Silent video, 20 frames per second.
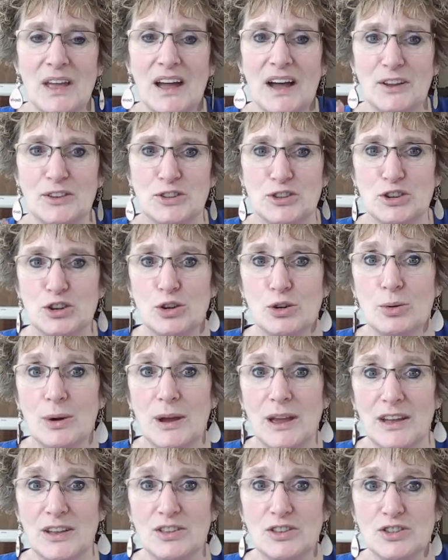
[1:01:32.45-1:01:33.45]
a two
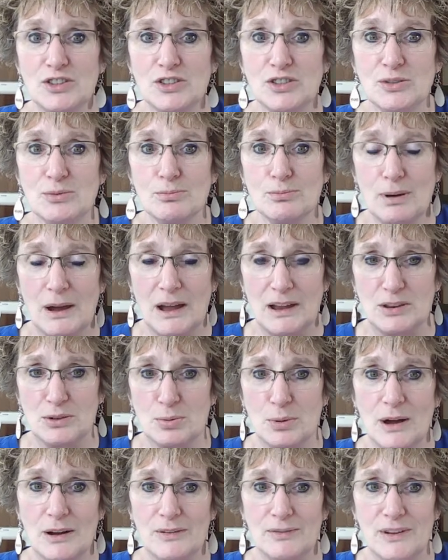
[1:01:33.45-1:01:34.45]
inch by
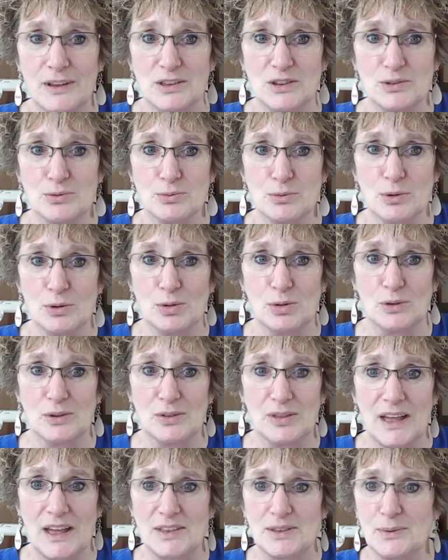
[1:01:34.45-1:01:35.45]
12 inch ruler,
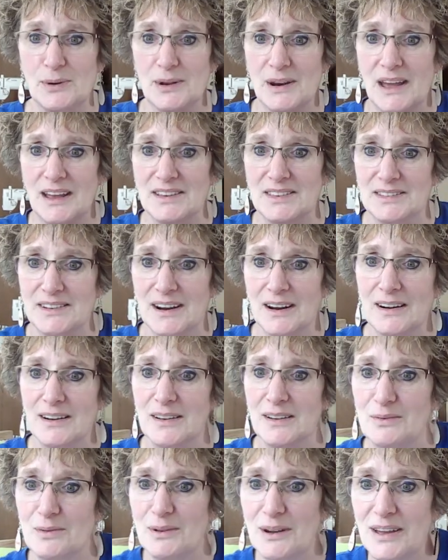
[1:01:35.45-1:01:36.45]
and that's what I
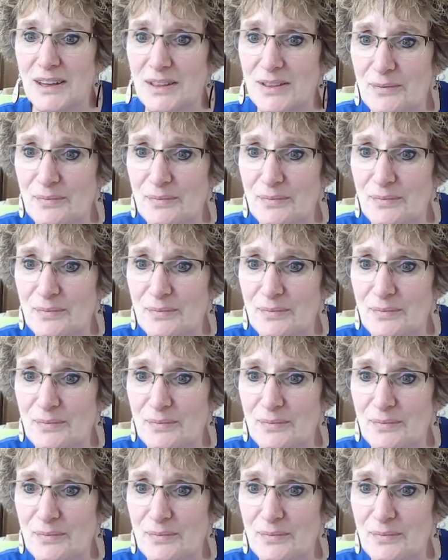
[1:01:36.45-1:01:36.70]
started with.